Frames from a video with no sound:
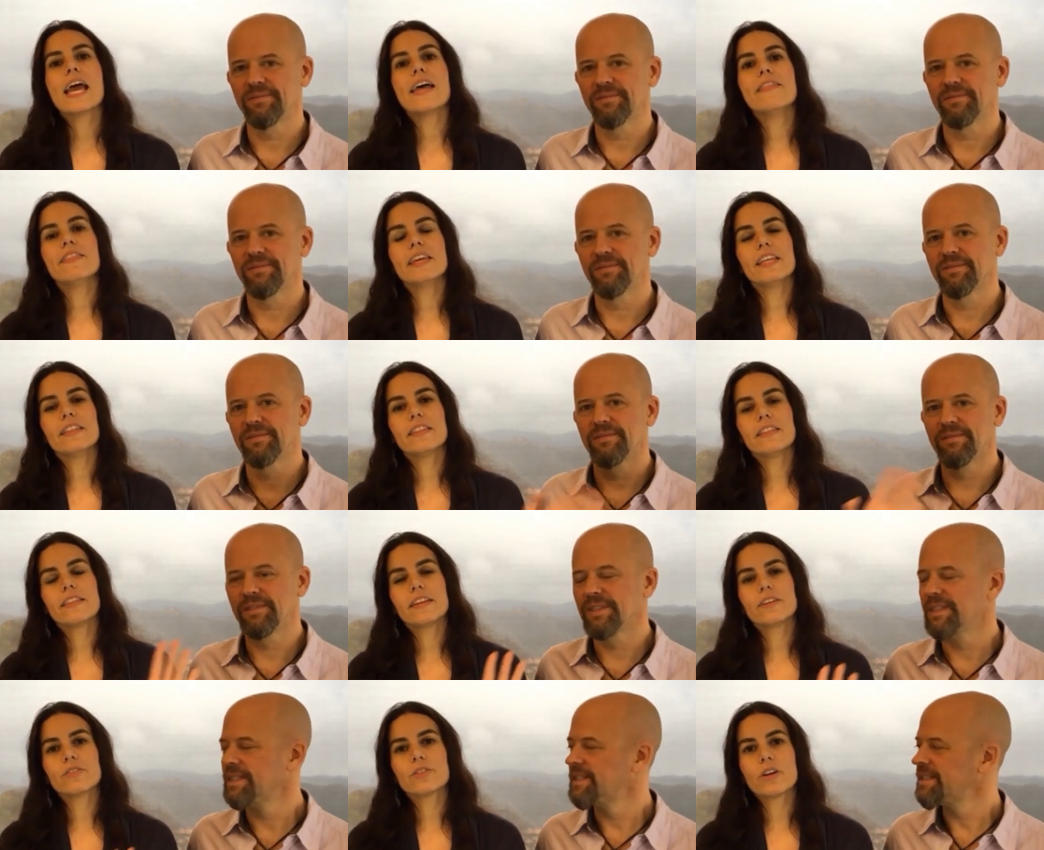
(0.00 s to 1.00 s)
Speaker 1: And then
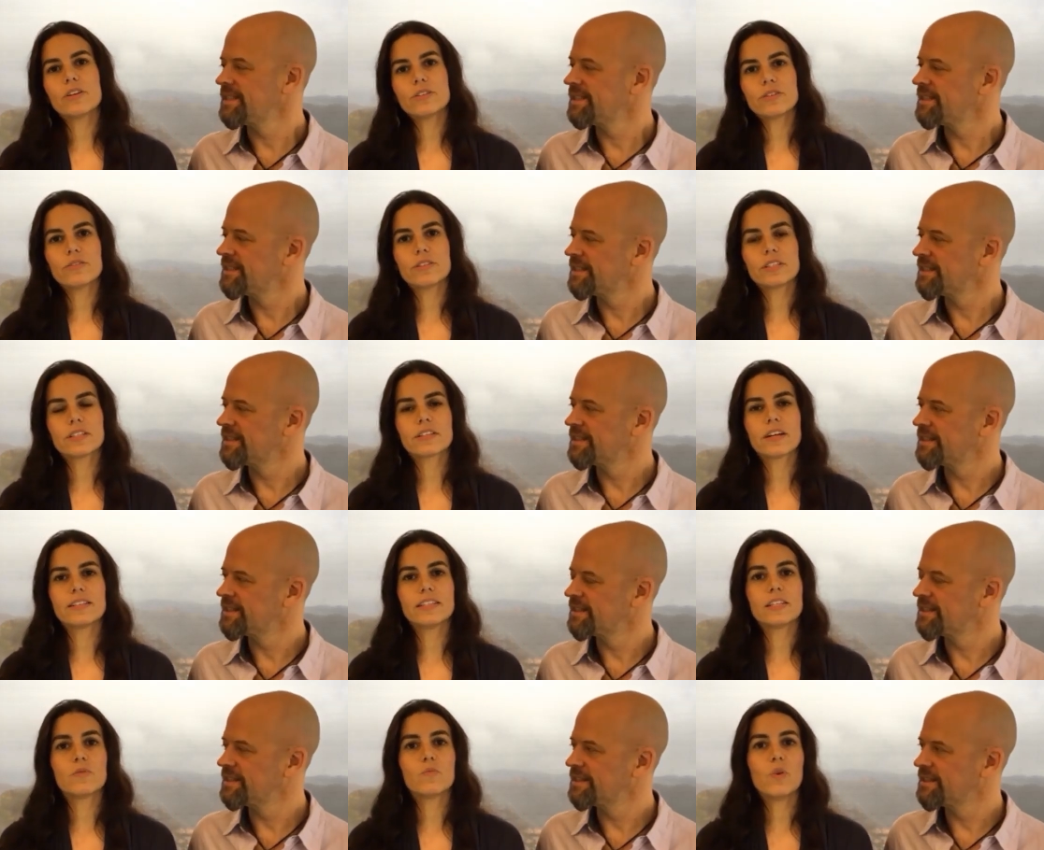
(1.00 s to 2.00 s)
there's also
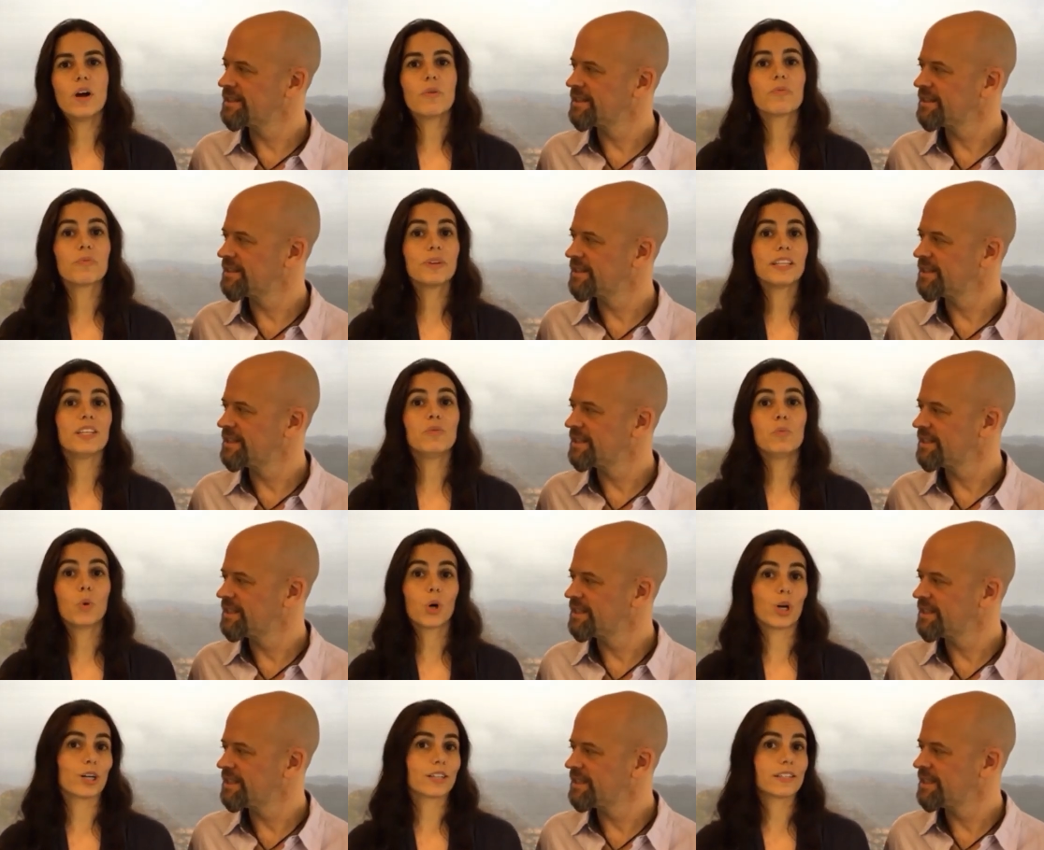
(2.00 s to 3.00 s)
discussing what really
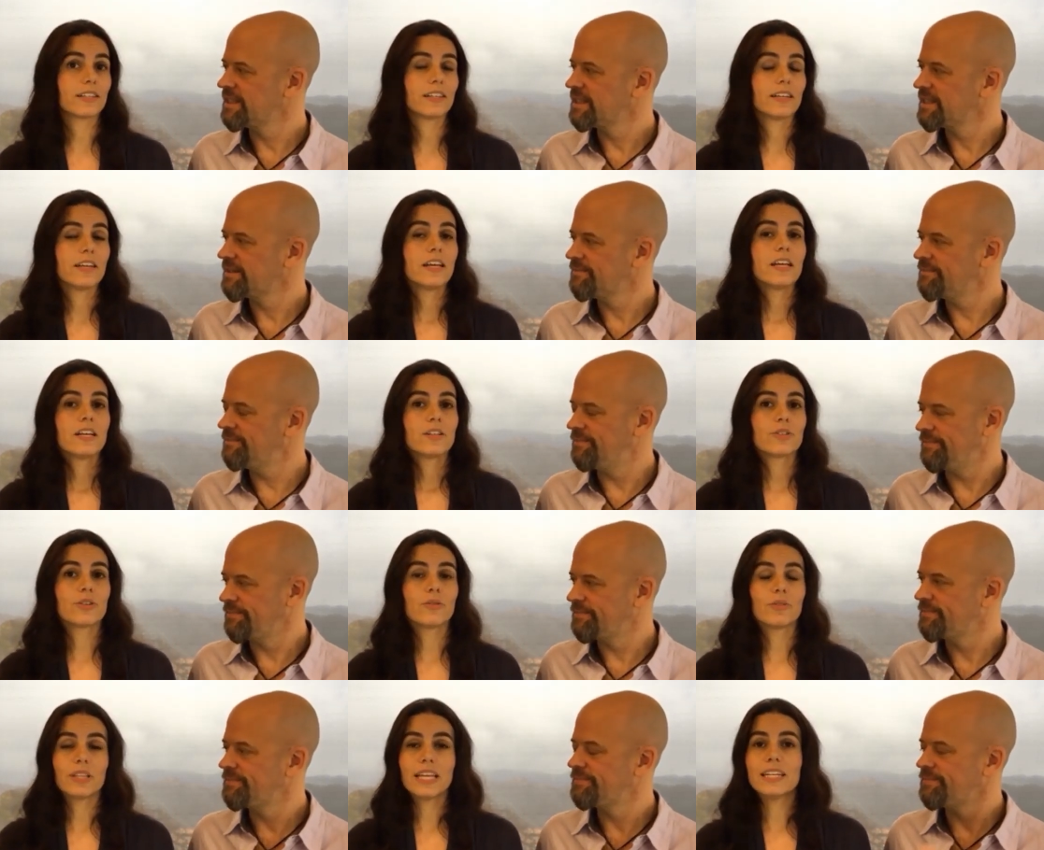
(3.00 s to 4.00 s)
worked. Mm.
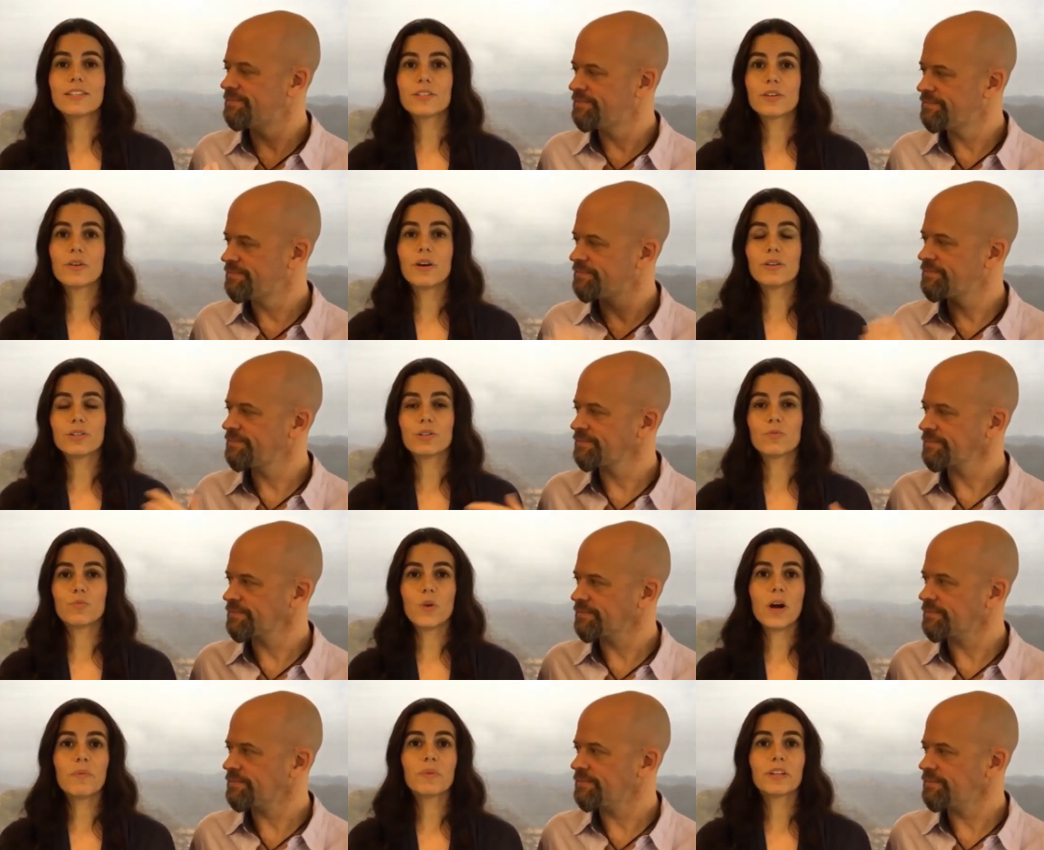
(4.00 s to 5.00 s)
So let us know also
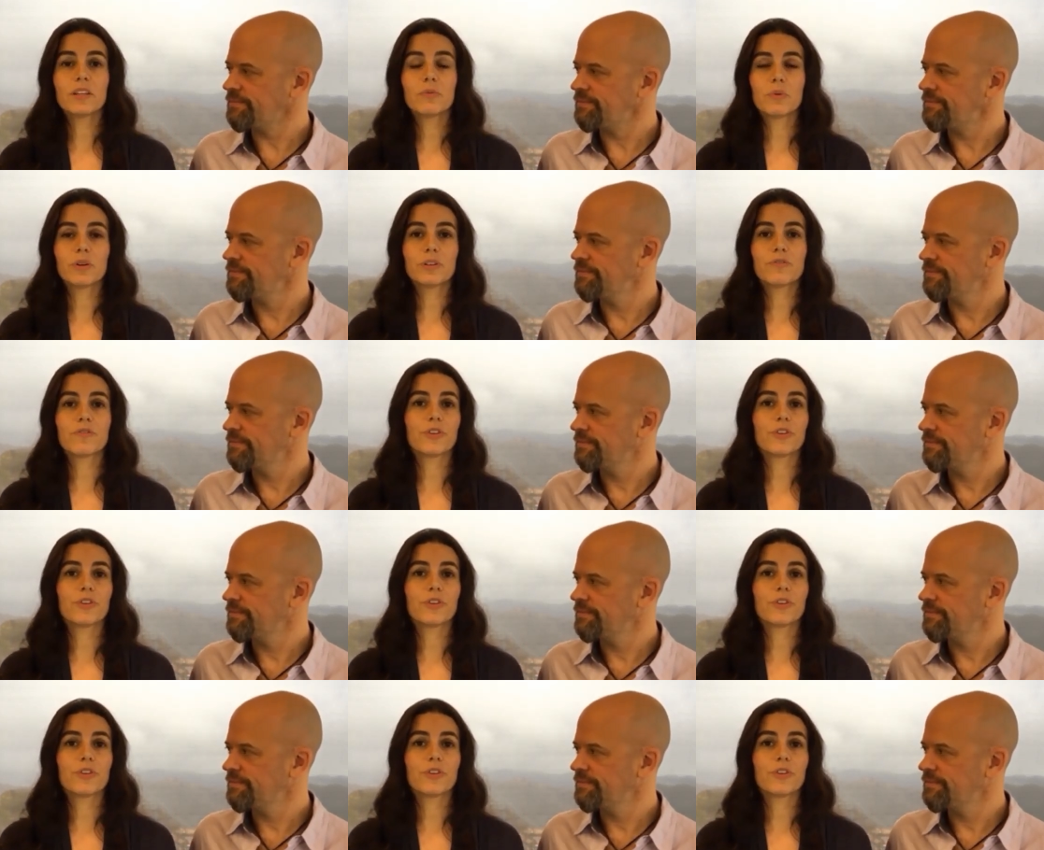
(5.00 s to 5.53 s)
what really worked